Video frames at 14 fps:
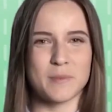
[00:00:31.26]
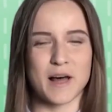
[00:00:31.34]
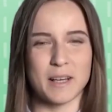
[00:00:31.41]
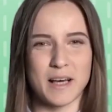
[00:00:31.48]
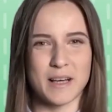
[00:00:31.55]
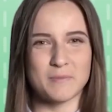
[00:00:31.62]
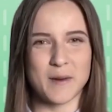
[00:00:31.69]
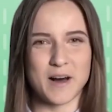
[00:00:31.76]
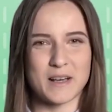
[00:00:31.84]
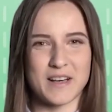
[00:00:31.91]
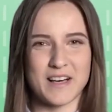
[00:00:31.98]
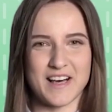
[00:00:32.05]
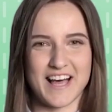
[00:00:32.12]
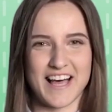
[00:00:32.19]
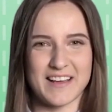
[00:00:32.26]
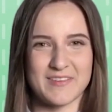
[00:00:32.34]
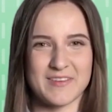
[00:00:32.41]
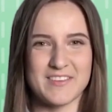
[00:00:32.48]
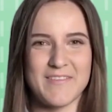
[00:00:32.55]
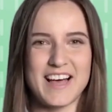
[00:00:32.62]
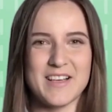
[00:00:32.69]
by the admin and the
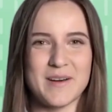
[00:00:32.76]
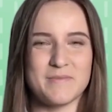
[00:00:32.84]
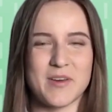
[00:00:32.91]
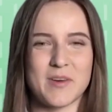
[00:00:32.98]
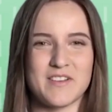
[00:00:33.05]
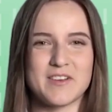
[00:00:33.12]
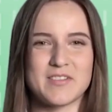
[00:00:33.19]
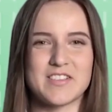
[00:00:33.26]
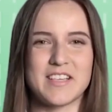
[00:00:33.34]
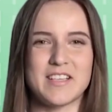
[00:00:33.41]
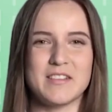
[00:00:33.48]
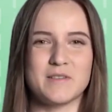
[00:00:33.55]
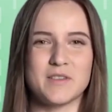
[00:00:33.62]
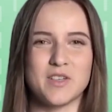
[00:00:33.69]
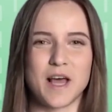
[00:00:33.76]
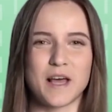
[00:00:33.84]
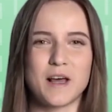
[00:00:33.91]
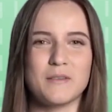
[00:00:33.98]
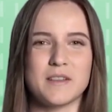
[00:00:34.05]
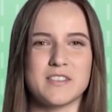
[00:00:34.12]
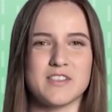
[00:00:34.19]
respective users.
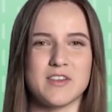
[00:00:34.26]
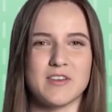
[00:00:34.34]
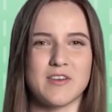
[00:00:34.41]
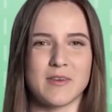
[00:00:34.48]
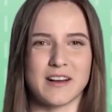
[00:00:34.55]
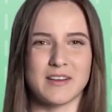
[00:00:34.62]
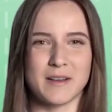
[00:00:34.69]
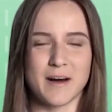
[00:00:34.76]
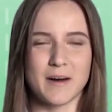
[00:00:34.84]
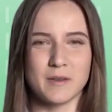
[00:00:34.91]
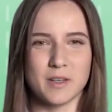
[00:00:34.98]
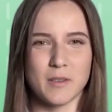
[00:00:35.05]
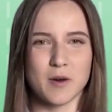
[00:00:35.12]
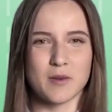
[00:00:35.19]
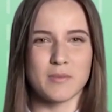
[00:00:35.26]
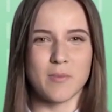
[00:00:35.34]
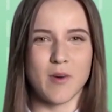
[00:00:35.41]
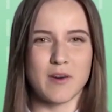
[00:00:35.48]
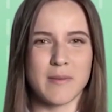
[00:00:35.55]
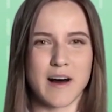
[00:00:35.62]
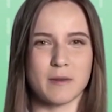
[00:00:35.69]
Check out this tutorial now to learn
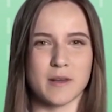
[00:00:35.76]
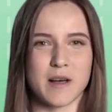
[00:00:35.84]
more about